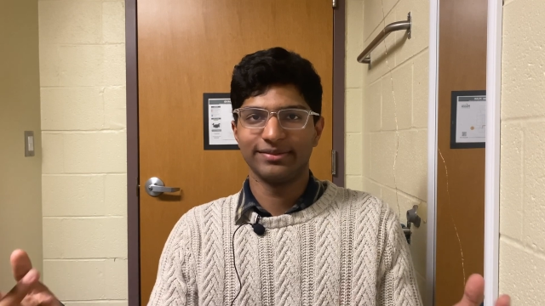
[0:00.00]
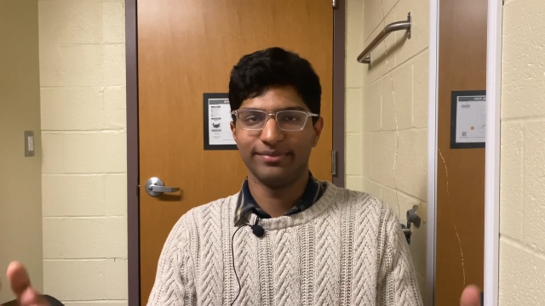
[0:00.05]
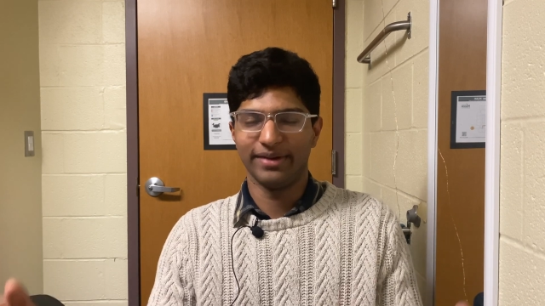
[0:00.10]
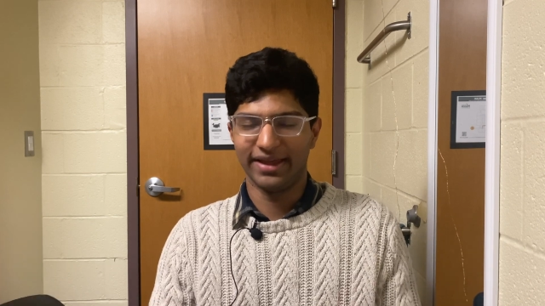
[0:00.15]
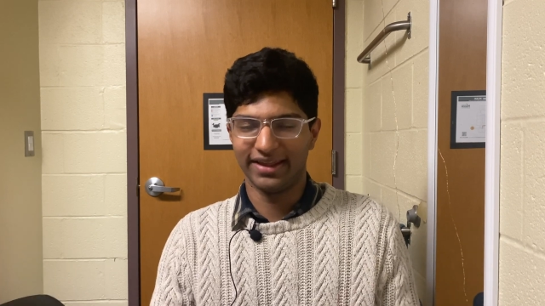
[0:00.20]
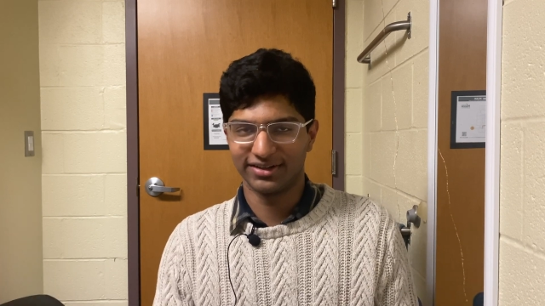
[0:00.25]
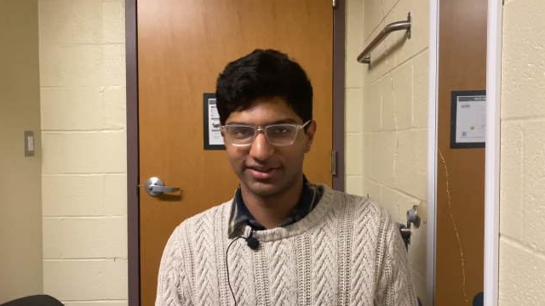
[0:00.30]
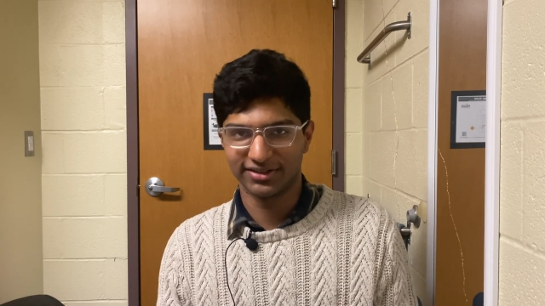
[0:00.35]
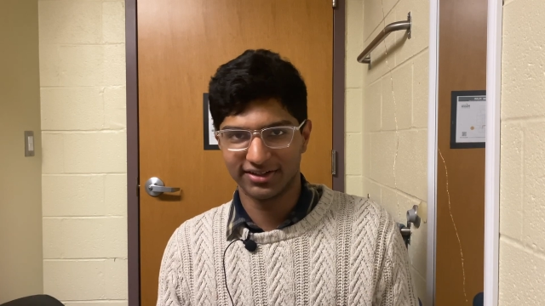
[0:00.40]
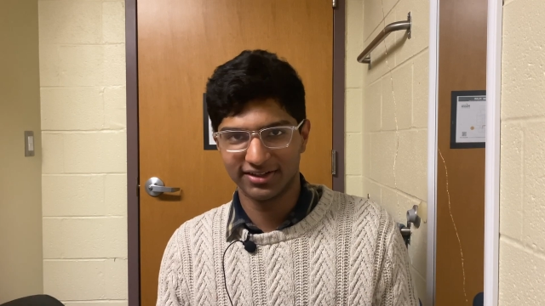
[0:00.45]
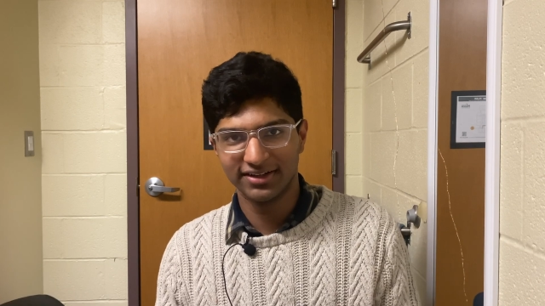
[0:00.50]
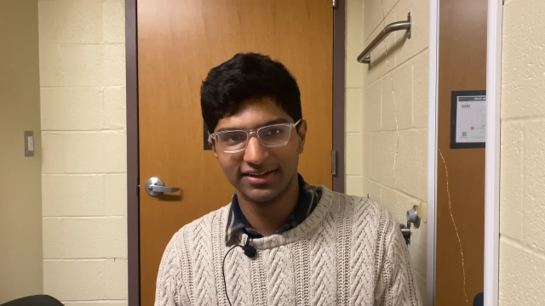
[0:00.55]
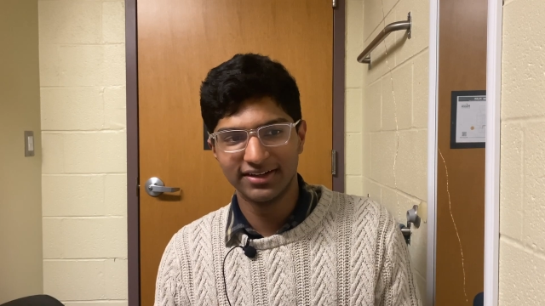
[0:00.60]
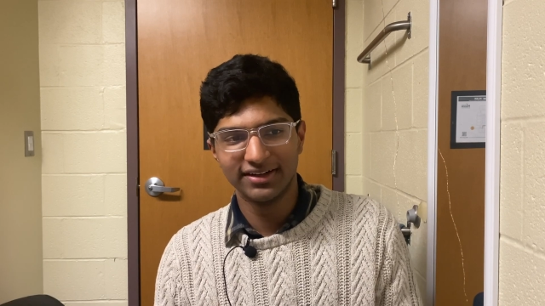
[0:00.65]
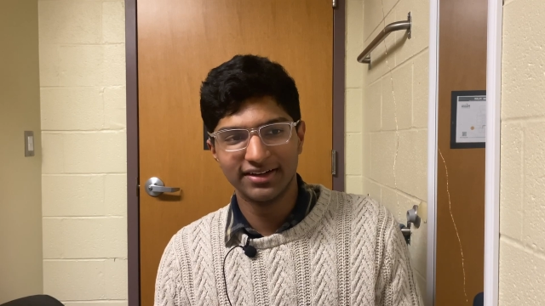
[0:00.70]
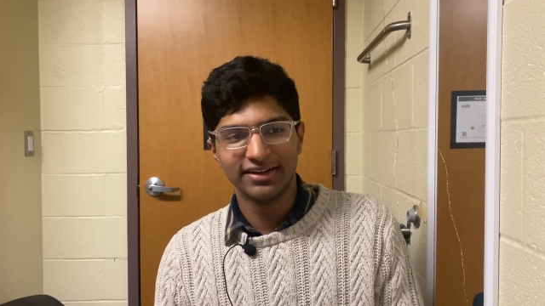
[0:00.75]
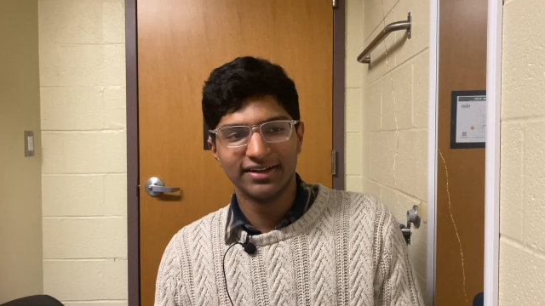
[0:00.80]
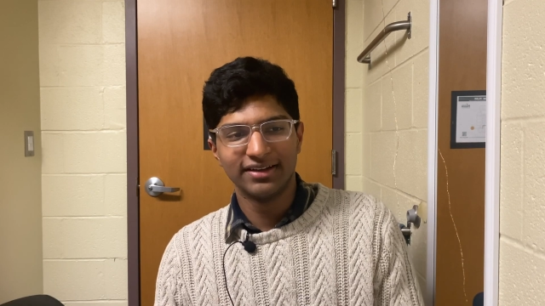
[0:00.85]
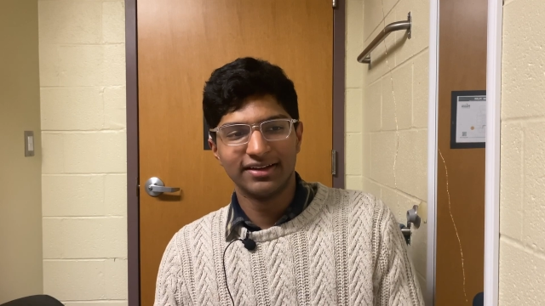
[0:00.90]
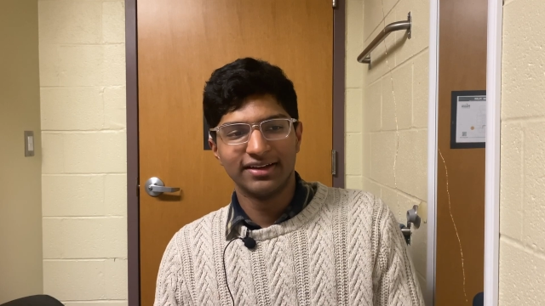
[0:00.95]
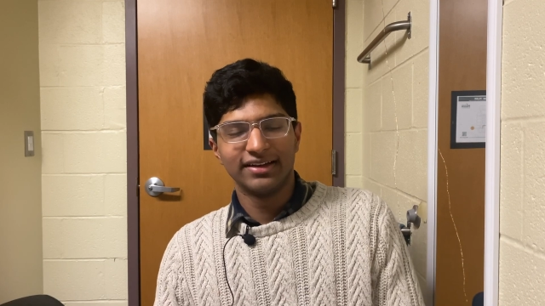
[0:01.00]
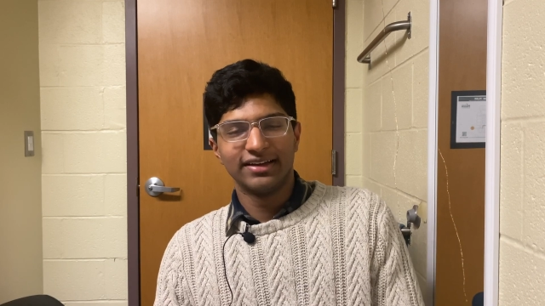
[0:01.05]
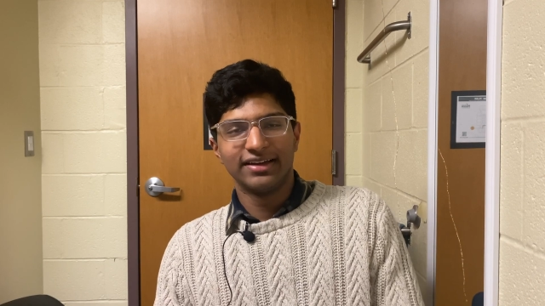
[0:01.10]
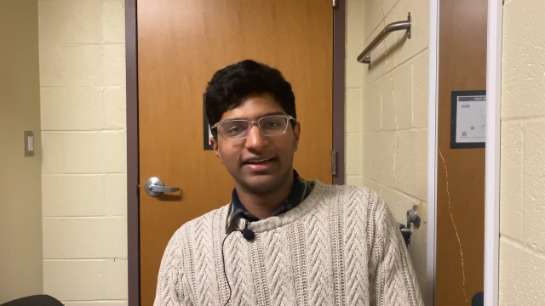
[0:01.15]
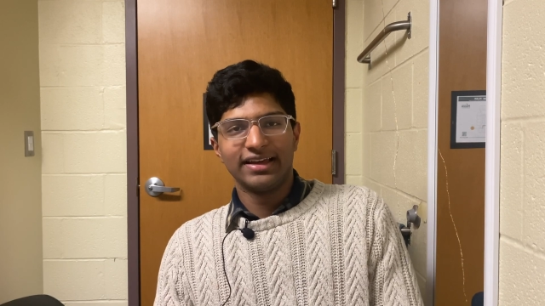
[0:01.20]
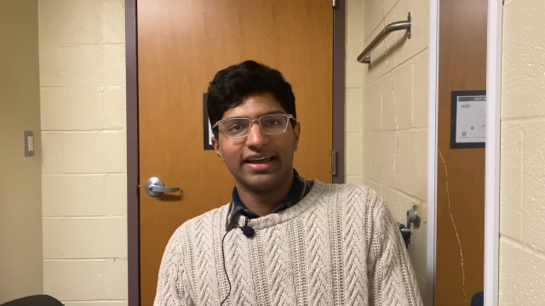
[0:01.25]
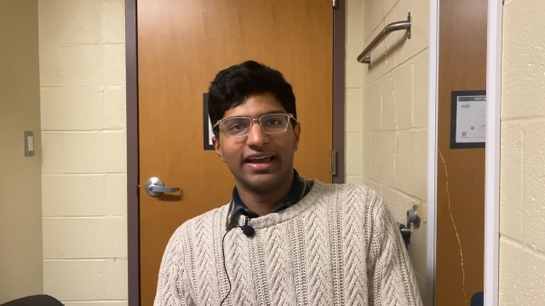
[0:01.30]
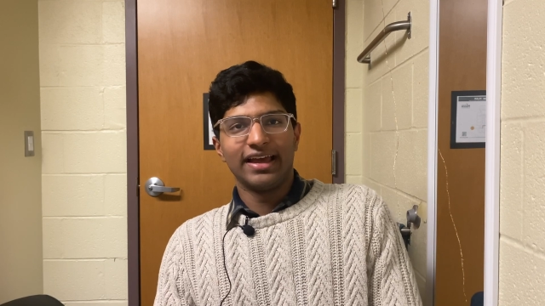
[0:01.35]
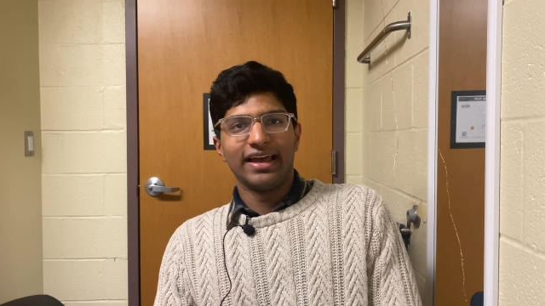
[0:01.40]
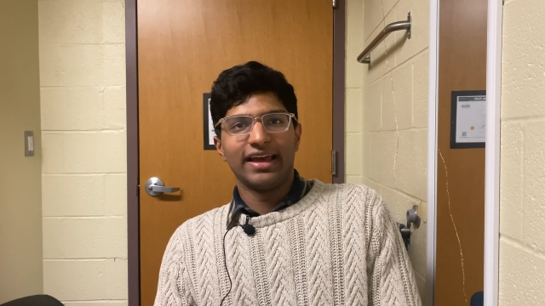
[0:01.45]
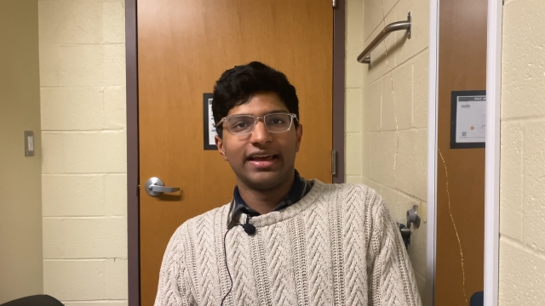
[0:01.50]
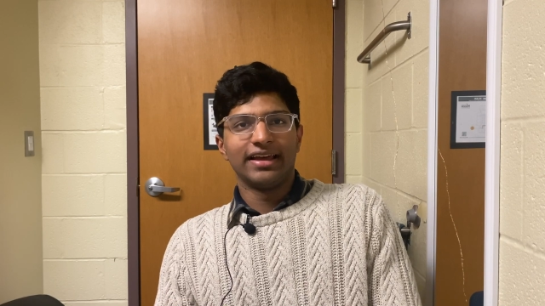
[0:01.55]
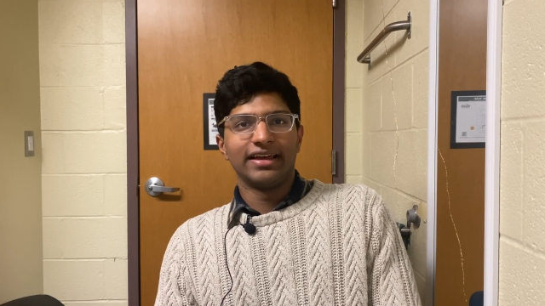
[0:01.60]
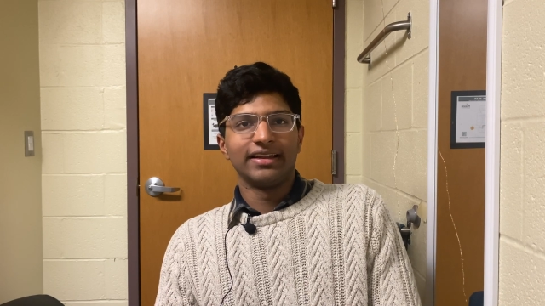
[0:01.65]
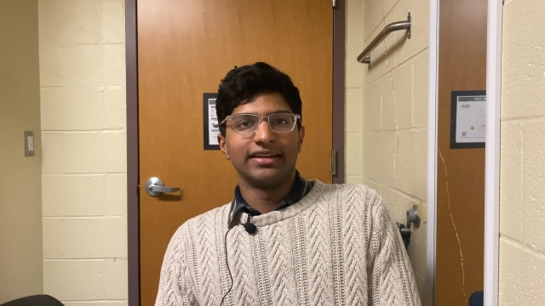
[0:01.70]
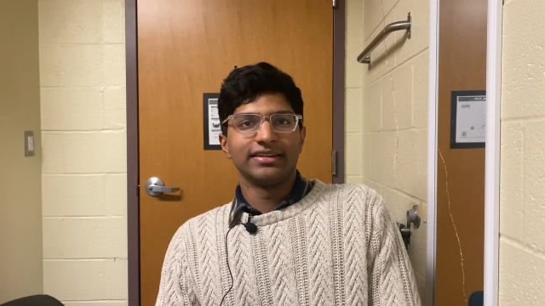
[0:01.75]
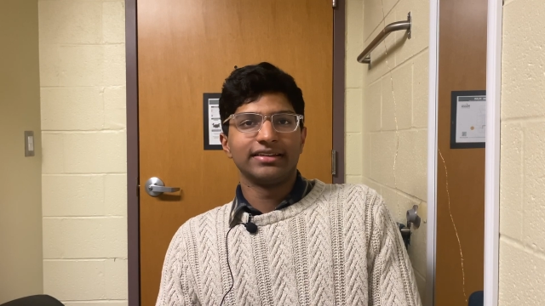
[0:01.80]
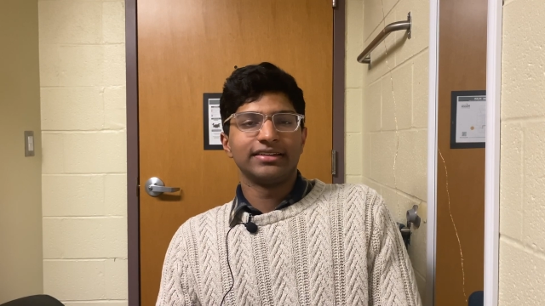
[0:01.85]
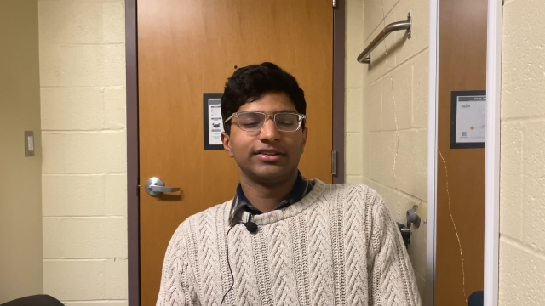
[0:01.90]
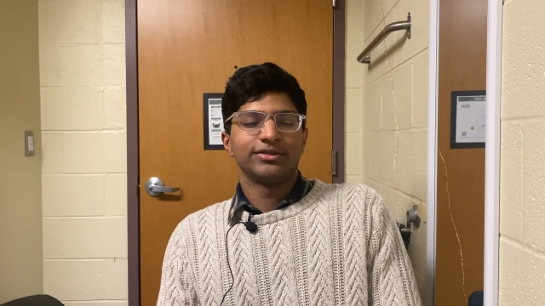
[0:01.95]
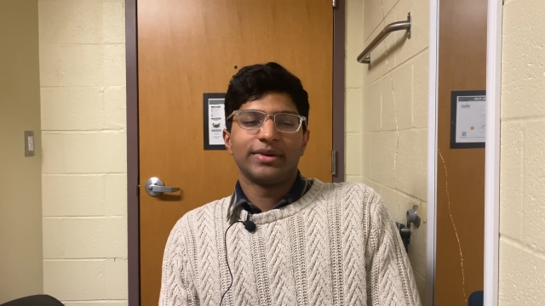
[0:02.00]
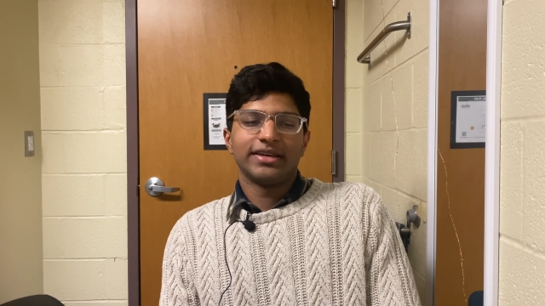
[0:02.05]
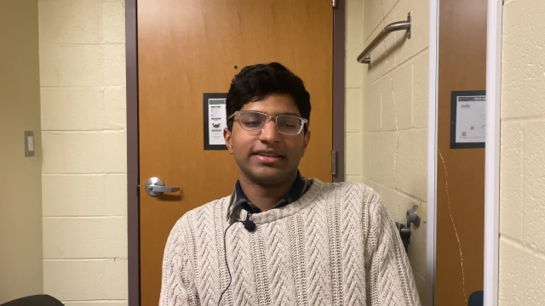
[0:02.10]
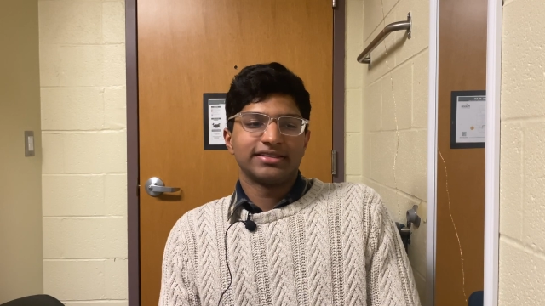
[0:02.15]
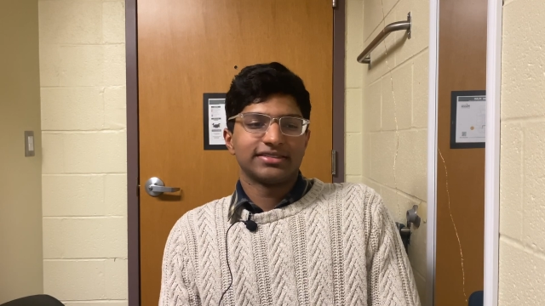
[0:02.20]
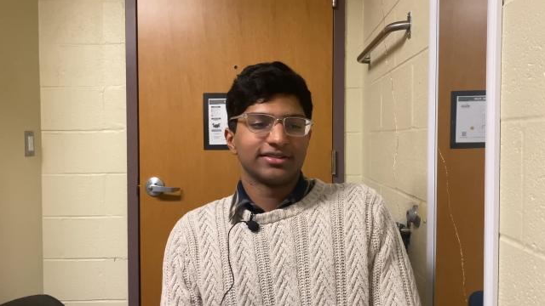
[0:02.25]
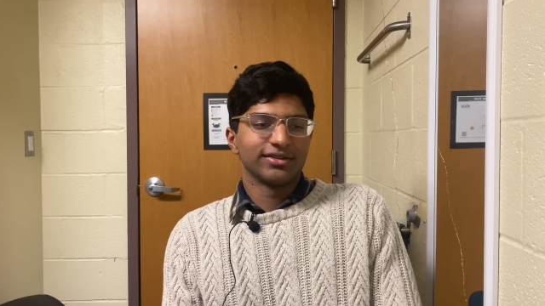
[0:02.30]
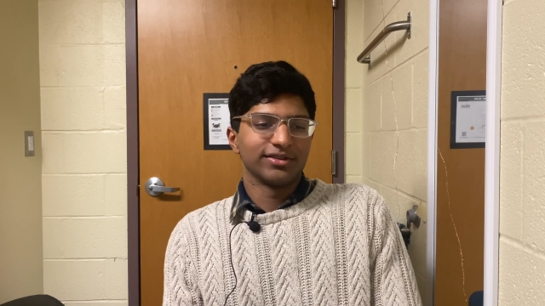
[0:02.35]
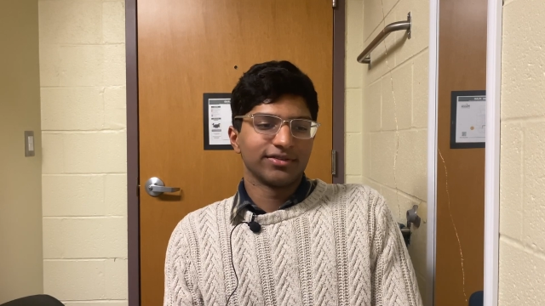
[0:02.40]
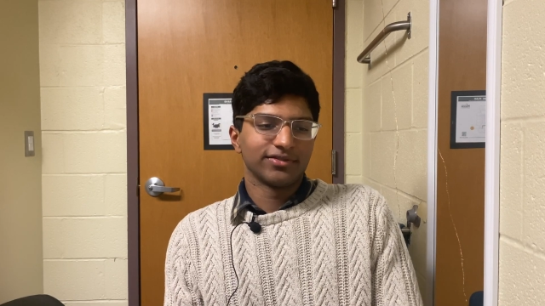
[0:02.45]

banter. And you may still